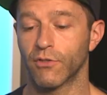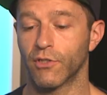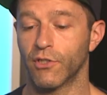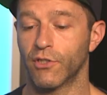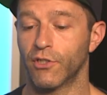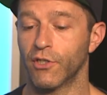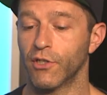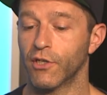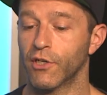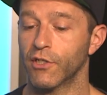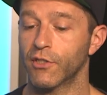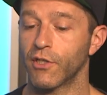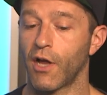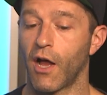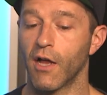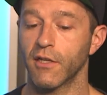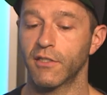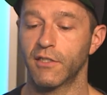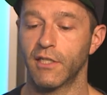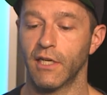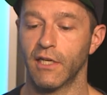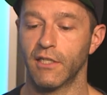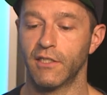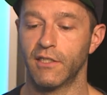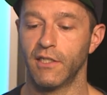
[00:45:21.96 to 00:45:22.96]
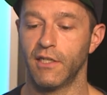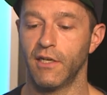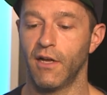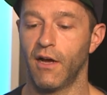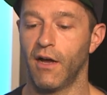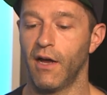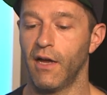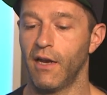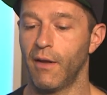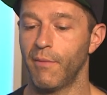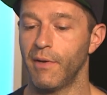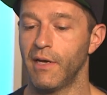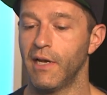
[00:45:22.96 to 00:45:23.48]
true because our
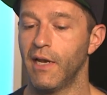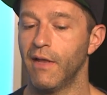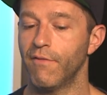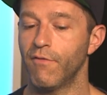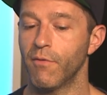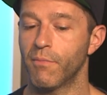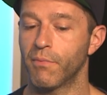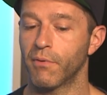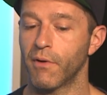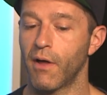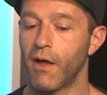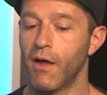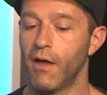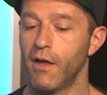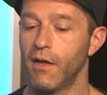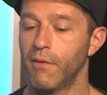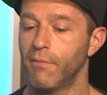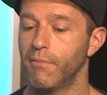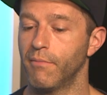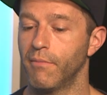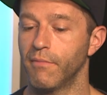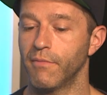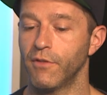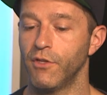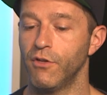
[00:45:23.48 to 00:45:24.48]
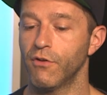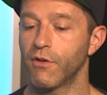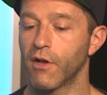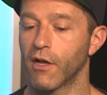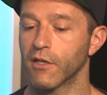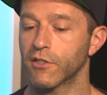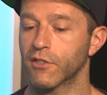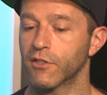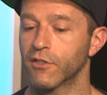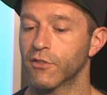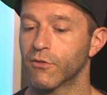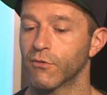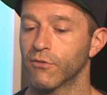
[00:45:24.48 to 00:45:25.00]
69. I mean,
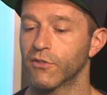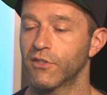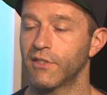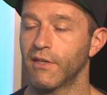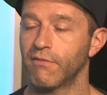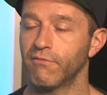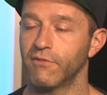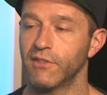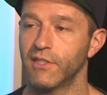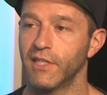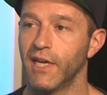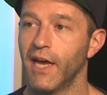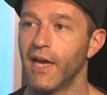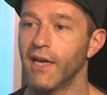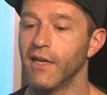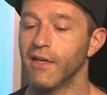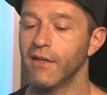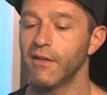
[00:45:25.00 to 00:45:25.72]
Newcastle scored 78.